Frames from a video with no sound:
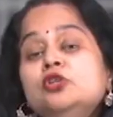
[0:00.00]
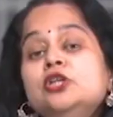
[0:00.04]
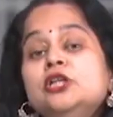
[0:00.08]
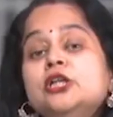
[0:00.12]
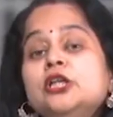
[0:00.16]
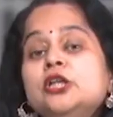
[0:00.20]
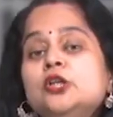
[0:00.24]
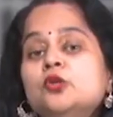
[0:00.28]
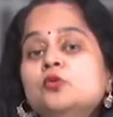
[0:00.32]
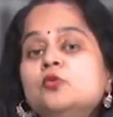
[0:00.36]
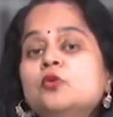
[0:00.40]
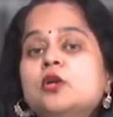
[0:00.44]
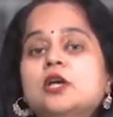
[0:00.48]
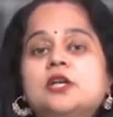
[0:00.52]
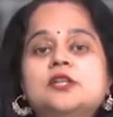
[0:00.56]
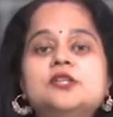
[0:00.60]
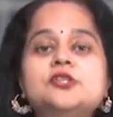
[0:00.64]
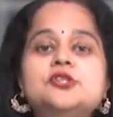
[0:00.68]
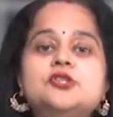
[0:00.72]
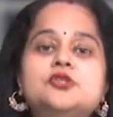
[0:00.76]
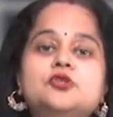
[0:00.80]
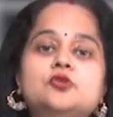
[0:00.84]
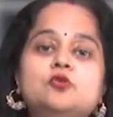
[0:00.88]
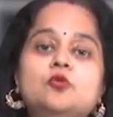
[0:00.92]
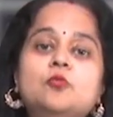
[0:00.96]
need to
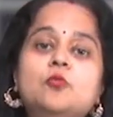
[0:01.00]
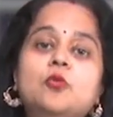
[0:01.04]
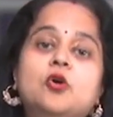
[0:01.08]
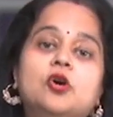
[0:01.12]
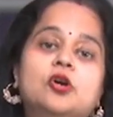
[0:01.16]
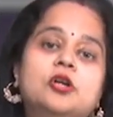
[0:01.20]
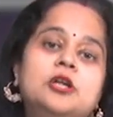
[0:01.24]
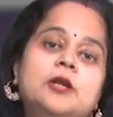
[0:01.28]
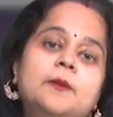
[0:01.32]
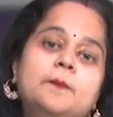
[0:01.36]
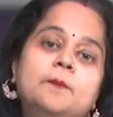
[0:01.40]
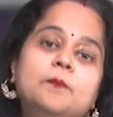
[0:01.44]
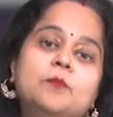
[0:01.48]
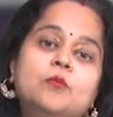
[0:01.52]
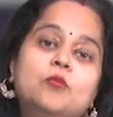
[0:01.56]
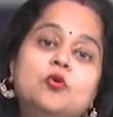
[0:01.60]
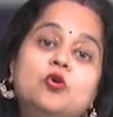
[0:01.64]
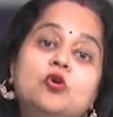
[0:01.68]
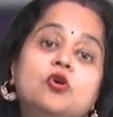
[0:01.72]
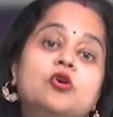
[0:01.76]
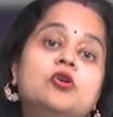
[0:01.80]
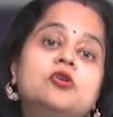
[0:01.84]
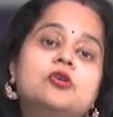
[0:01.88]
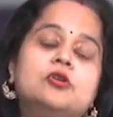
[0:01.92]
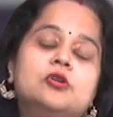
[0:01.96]
consume on
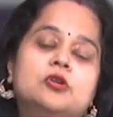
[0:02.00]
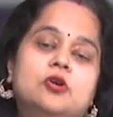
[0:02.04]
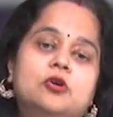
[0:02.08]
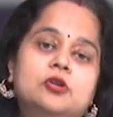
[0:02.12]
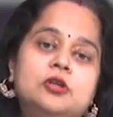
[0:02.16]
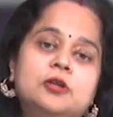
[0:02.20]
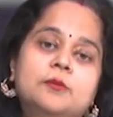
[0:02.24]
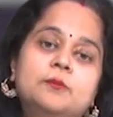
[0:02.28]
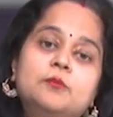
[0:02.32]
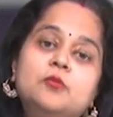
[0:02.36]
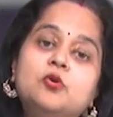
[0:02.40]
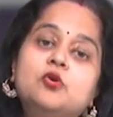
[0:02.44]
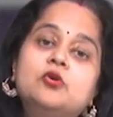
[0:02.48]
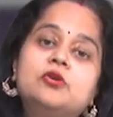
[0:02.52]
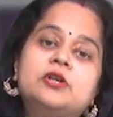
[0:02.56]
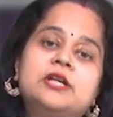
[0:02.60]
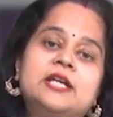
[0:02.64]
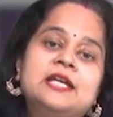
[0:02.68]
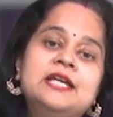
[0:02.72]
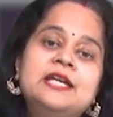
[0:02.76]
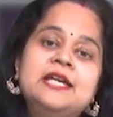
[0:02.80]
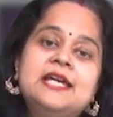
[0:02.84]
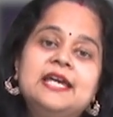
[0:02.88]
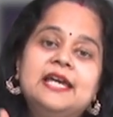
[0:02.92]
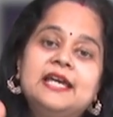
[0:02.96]
a more
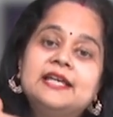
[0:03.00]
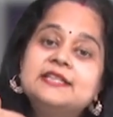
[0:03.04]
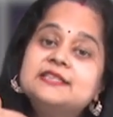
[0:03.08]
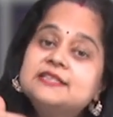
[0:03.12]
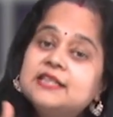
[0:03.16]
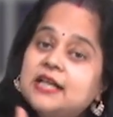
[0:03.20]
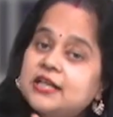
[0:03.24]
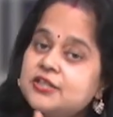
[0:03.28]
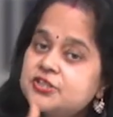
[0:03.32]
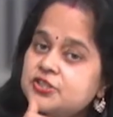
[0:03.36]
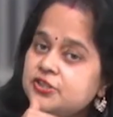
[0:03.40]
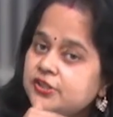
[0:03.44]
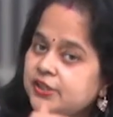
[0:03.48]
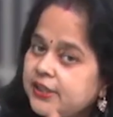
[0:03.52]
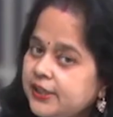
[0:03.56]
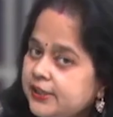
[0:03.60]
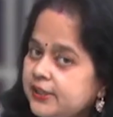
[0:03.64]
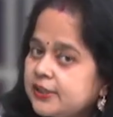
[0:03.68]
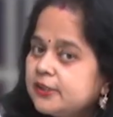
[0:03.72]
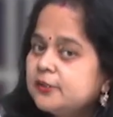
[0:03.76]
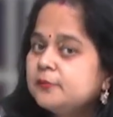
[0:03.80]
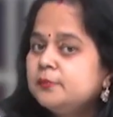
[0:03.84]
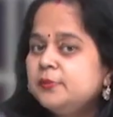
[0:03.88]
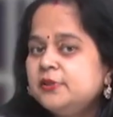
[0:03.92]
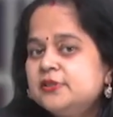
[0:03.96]

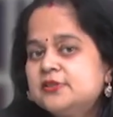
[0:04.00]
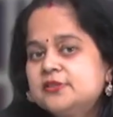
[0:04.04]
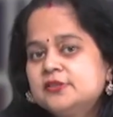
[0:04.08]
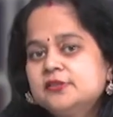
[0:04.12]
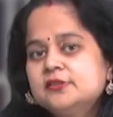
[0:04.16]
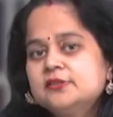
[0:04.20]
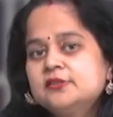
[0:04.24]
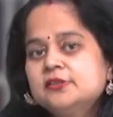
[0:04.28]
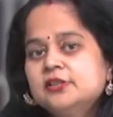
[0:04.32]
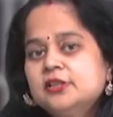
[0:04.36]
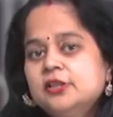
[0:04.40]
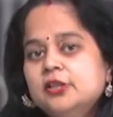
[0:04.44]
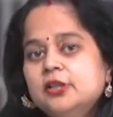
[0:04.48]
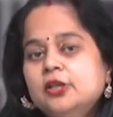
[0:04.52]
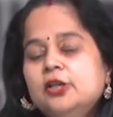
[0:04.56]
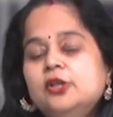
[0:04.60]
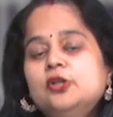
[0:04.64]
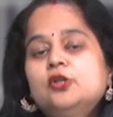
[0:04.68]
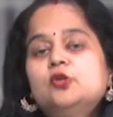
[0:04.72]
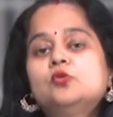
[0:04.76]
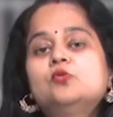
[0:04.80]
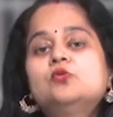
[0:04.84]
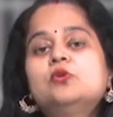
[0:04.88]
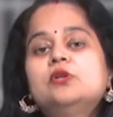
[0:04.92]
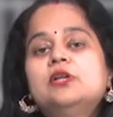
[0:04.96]
exaggerated basis
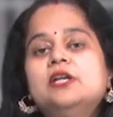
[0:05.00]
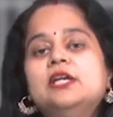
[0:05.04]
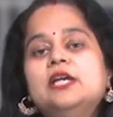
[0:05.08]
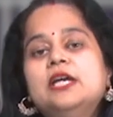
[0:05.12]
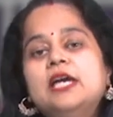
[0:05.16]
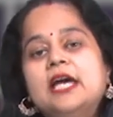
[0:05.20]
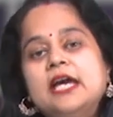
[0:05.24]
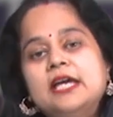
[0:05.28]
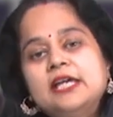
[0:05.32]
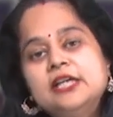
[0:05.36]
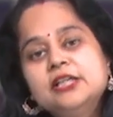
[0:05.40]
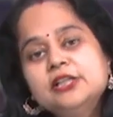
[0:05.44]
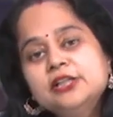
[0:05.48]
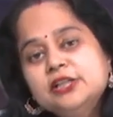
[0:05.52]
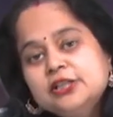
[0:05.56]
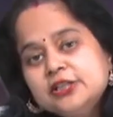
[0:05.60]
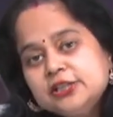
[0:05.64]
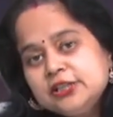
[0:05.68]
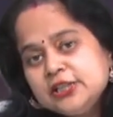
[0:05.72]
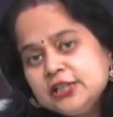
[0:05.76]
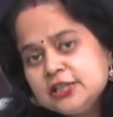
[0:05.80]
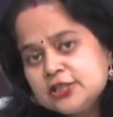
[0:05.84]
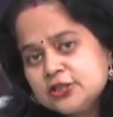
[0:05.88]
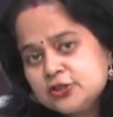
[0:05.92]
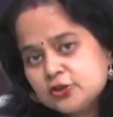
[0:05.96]
to
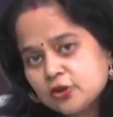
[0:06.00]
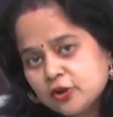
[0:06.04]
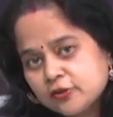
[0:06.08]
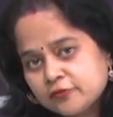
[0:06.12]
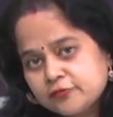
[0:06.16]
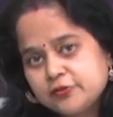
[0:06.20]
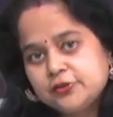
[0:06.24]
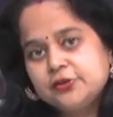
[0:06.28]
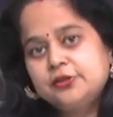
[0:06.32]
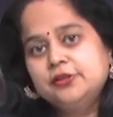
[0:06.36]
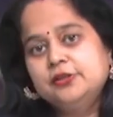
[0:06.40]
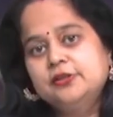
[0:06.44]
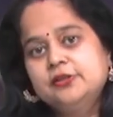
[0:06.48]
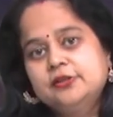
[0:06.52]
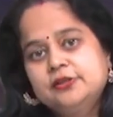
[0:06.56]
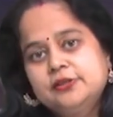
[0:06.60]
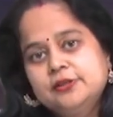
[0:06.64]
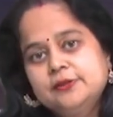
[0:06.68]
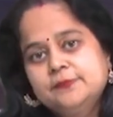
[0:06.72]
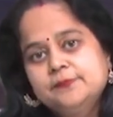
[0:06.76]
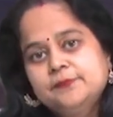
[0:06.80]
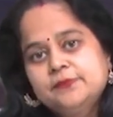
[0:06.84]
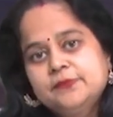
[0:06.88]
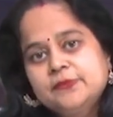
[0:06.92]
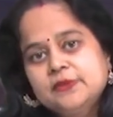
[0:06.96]
increase your
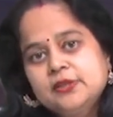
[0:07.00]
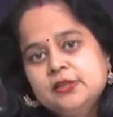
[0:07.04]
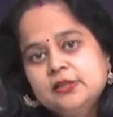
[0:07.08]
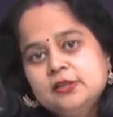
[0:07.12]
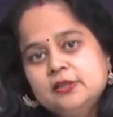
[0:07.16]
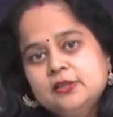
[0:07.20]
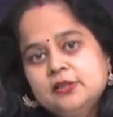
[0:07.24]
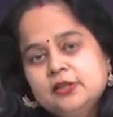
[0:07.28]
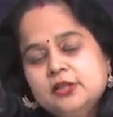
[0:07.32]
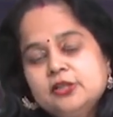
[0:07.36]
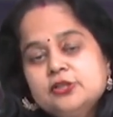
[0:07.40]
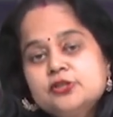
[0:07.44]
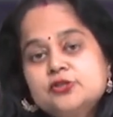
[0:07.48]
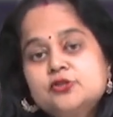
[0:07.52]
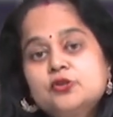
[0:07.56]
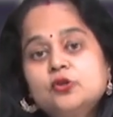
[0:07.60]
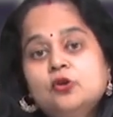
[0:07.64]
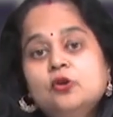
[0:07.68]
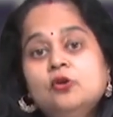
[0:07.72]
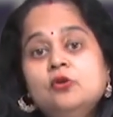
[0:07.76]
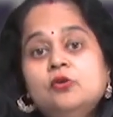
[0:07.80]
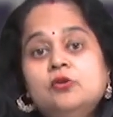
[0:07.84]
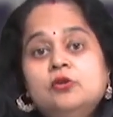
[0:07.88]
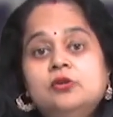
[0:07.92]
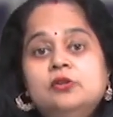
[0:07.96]
fertility.
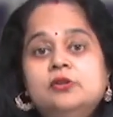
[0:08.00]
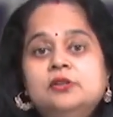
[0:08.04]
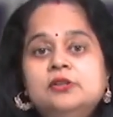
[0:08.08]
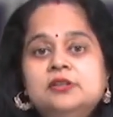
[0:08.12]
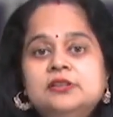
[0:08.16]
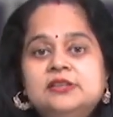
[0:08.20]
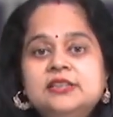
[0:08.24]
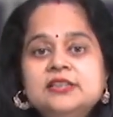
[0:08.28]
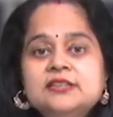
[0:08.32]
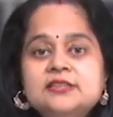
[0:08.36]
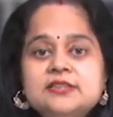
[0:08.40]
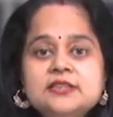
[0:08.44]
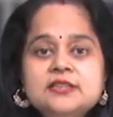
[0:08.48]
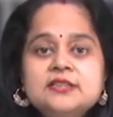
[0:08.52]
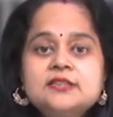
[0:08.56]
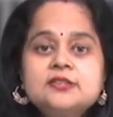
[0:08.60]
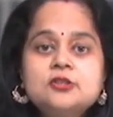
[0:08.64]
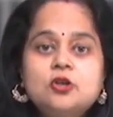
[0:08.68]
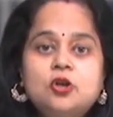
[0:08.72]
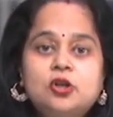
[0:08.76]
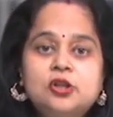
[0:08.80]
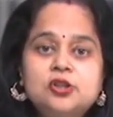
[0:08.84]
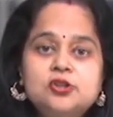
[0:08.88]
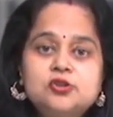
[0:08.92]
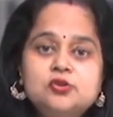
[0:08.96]
So this is
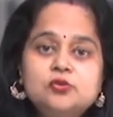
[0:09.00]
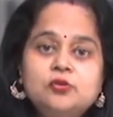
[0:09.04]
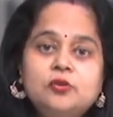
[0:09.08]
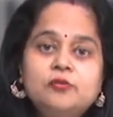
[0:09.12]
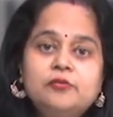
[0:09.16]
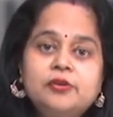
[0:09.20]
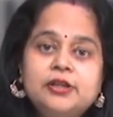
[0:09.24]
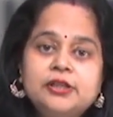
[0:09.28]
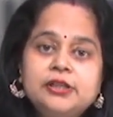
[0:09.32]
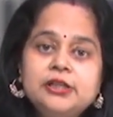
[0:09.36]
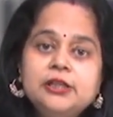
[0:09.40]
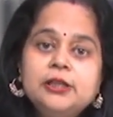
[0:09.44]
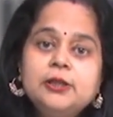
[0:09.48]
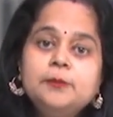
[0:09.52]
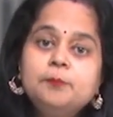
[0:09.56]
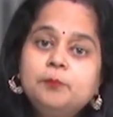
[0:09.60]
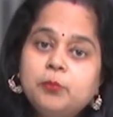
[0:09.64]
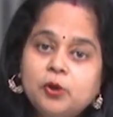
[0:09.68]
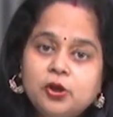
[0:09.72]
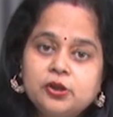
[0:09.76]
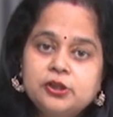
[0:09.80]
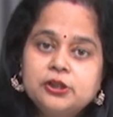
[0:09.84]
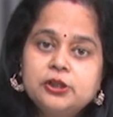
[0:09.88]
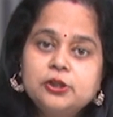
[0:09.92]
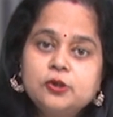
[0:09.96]
also a very
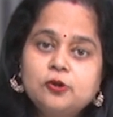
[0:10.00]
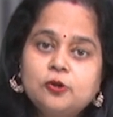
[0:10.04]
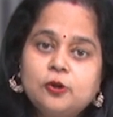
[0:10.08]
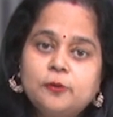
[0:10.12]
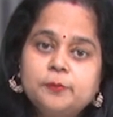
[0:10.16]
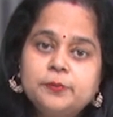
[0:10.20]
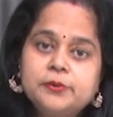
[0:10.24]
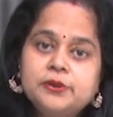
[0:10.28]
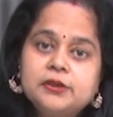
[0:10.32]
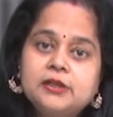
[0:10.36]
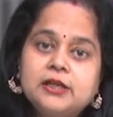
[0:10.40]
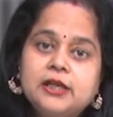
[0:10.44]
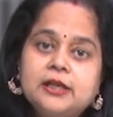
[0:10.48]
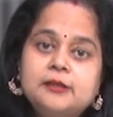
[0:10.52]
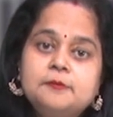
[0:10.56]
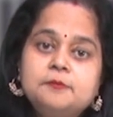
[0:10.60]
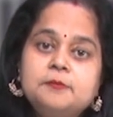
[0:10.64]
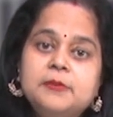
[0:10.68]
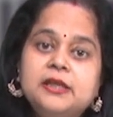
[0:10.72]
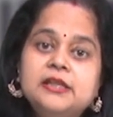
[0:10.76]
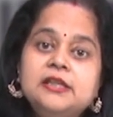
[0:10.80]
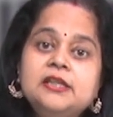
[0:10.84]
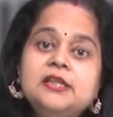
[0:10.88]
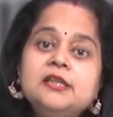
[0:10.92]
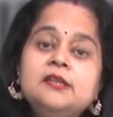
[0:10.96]
important topic,
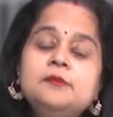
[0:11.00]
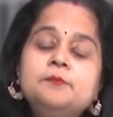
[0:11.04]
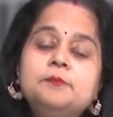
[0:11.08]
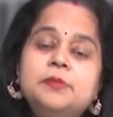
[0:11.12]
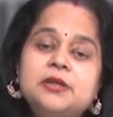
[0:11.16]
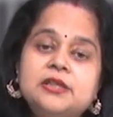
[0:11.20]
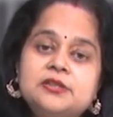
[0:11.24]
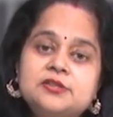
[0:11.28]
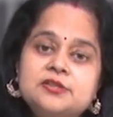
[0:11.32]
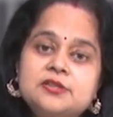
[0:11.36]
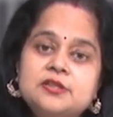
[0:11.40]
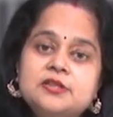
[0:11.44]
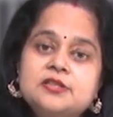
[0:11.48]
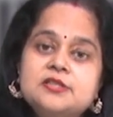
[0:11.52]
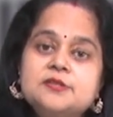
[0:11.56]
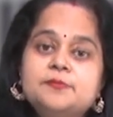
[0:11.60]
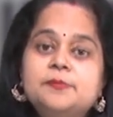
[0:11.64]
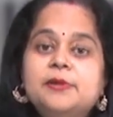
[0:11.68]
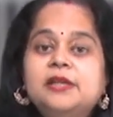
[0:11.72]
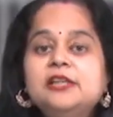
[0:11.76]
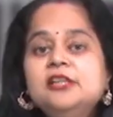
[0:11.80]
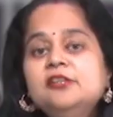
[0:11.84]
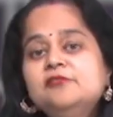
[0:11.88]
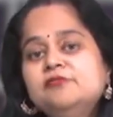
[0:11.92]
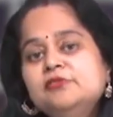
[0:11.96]
and many patients,
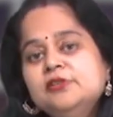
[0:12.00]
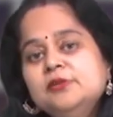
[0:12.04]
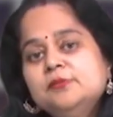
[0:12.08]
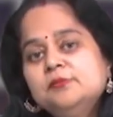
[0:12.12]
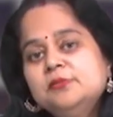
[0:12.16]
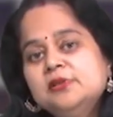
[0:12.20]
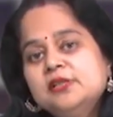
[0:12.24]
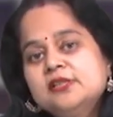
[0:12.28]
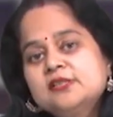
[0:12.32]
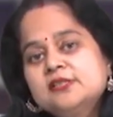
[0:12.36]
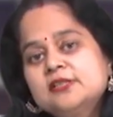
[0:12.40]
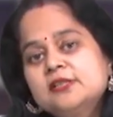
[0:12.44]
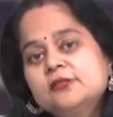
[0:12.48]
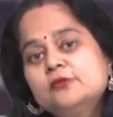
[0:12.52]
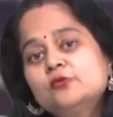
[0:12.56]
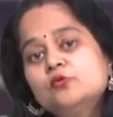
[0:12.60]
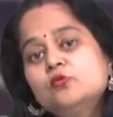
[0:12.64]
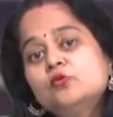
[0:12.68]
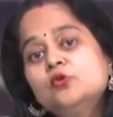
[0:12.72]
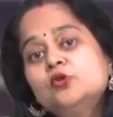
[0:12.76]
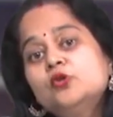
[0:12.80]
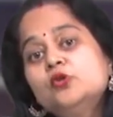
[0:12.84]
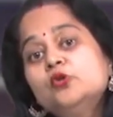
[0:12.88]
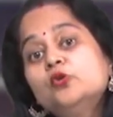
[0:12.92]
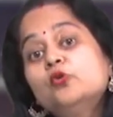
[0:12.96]
many females, they
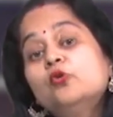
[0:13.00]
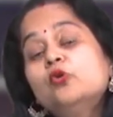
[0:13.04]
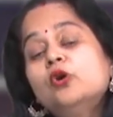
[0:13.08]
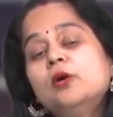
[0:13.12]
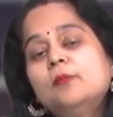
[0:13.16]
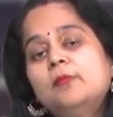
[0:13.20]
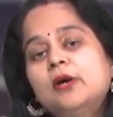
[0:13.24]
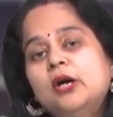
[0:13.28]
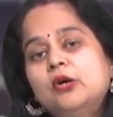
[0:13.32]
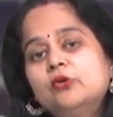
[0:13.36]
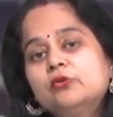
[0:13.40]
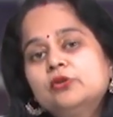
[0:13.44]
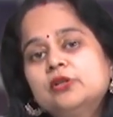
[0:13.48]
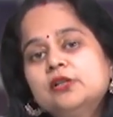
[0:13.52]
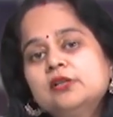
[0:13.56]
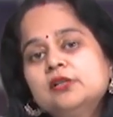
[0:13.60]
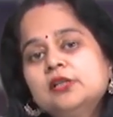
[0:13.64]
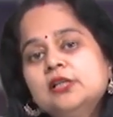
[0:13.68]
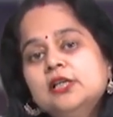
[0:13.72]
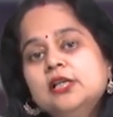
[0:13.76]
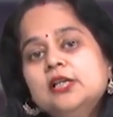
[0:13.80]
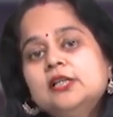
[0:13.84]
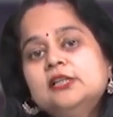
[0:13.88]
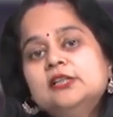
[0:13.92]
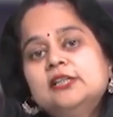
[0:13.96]
don't know about it,
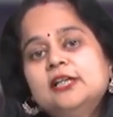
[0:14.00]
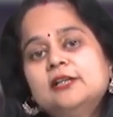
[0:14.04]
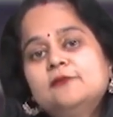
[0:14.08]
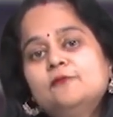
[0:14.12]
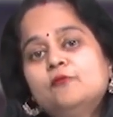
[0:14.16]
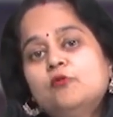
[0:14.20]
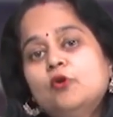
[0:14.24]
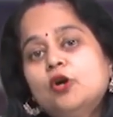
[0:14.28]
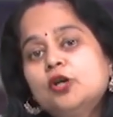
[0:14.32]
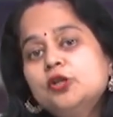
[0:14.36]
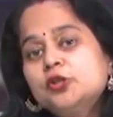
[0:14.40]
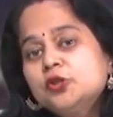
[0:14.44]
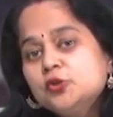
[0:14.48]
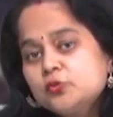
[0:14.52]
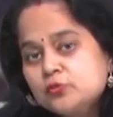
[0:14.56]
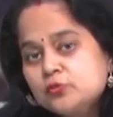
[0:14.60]
that what